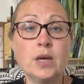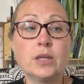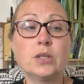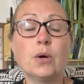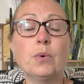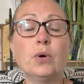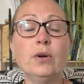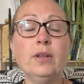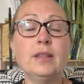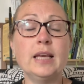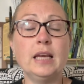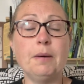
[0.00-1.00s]
So we're going to
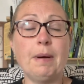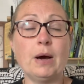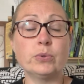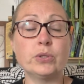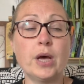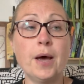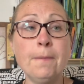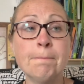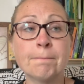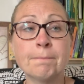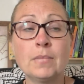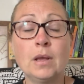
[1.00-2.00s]
think about her,
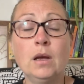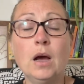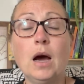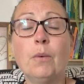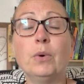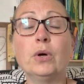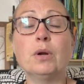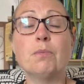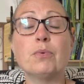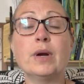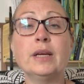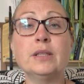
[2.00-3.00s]
and we're going to
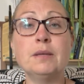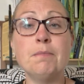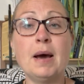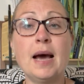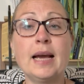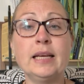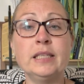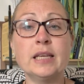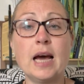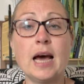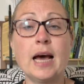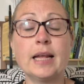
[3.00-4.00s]
bring her to mind
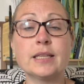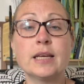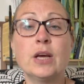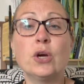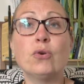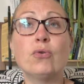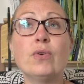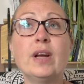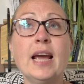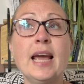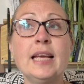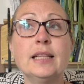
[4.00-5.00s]
and
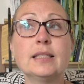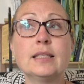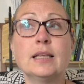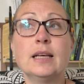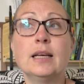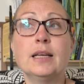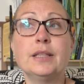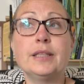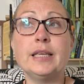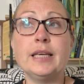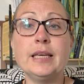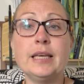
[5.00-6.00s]
create
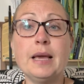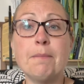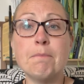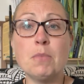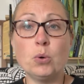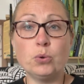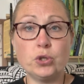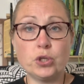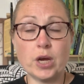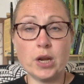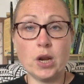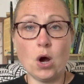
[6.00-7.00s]
the
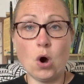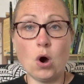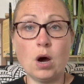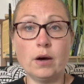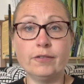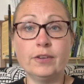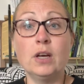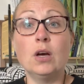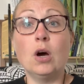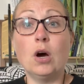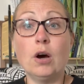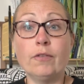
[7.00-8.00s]
emotion of
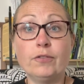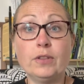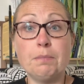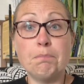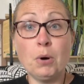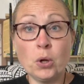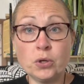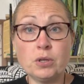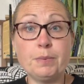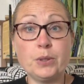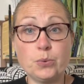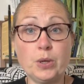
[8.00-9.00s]
the bond
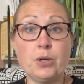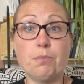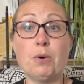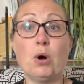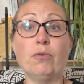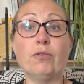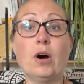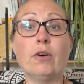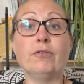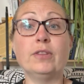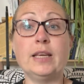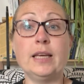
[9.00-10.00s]
between you both,
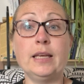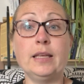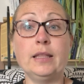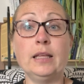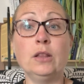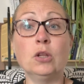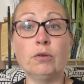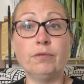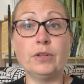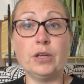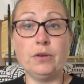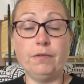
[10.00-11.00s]
of the love
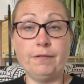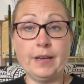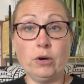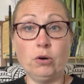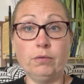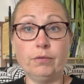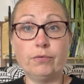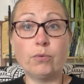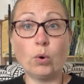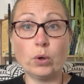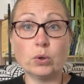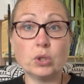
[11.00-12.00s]
that you feel
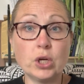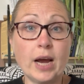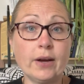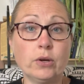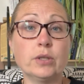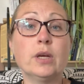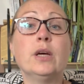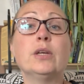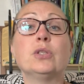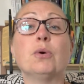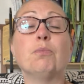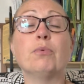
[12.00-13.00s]
for your child.
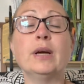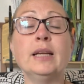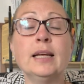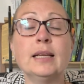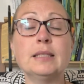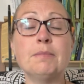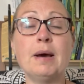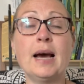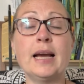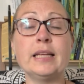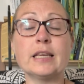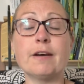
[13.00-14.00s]
So bring that to
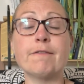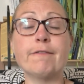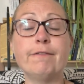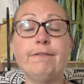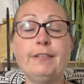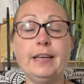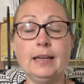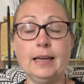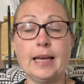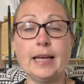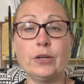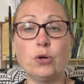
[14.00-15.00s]
mind and feel
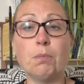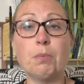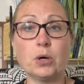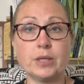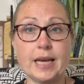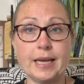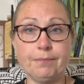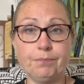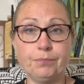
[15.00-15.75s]
it in your body.